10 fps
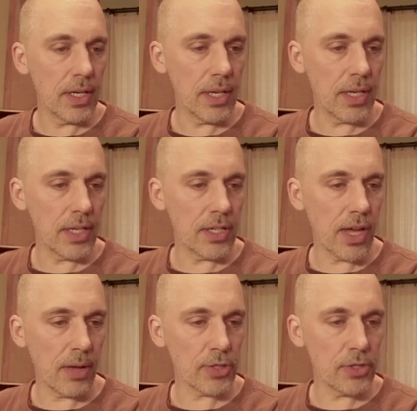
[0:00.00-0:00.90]

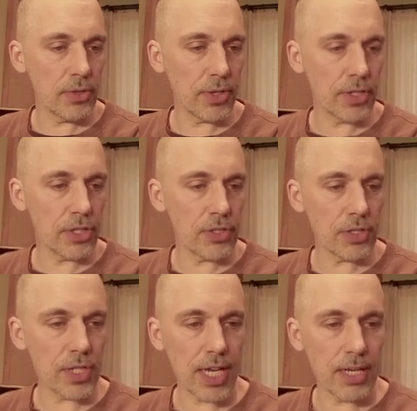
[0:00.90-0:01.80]
up to 32
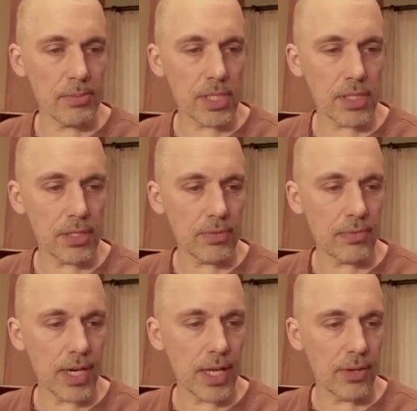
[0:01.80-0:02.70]
times.
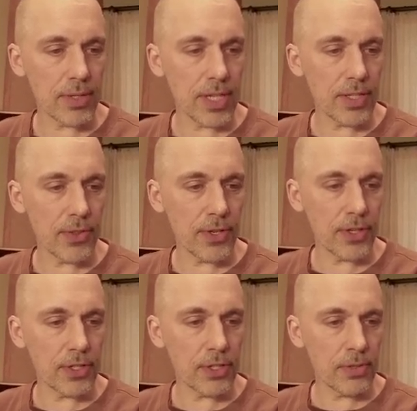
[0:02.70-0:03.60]
Right now it's at
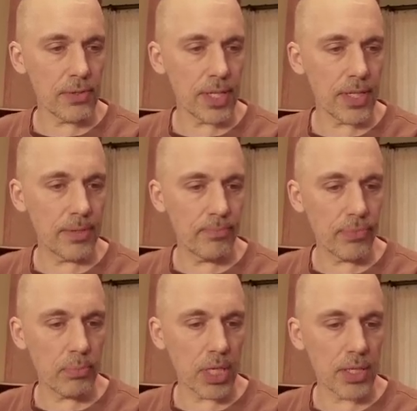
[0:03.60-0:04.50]
32
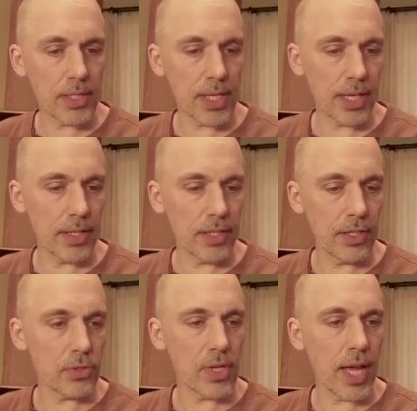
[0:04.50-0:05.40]
because I
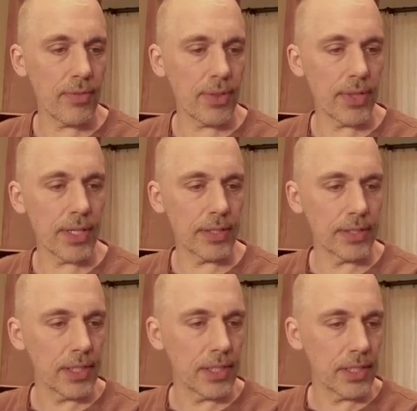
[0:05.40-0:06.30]
usually have it there.
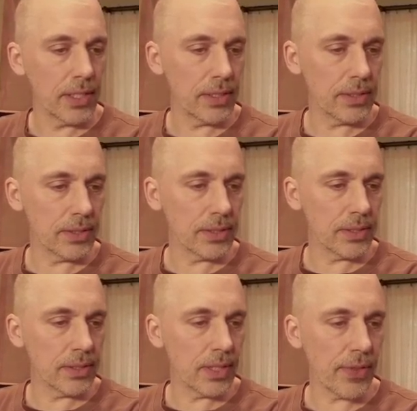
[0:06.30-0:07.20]

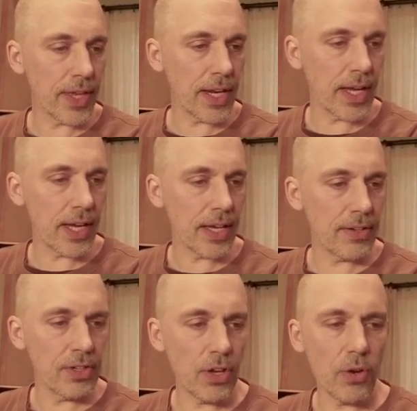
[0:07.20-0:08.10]
Not that I
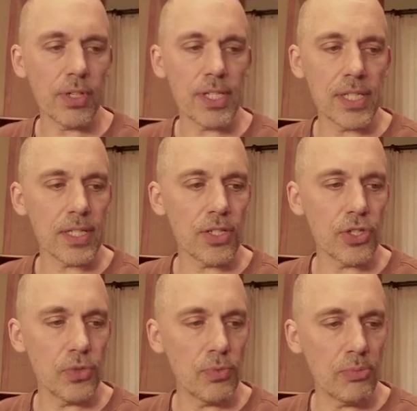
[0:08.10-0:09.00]
notice
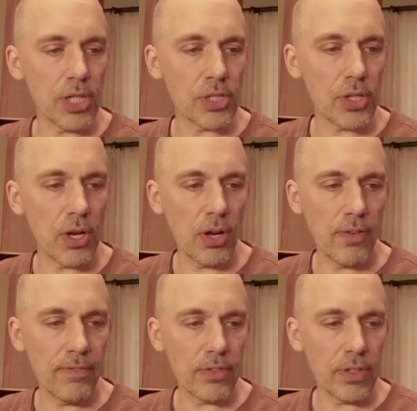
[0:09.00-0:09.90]
too much
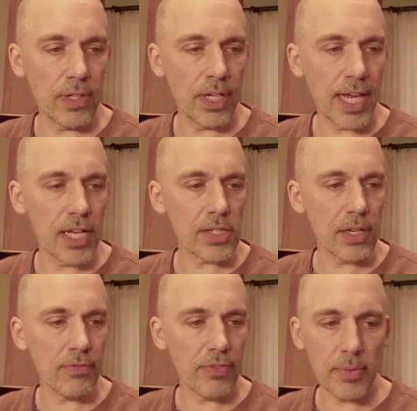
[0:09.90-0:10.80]
of
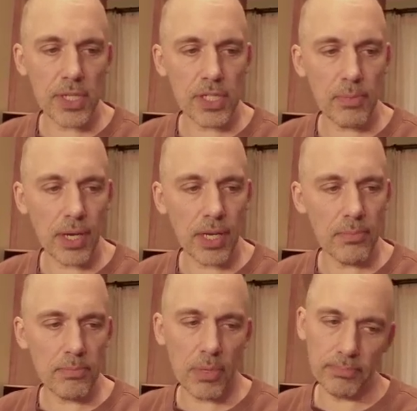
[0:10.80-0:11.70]
aliasing from this
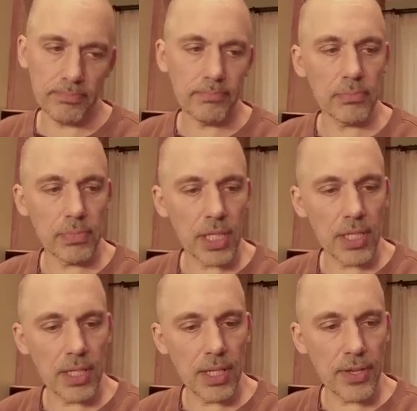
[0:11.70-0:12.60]
plugin, but
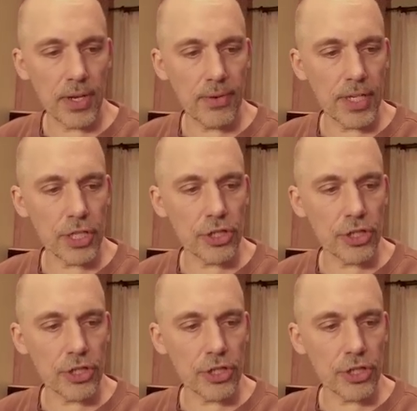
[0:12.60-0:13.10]
in theory it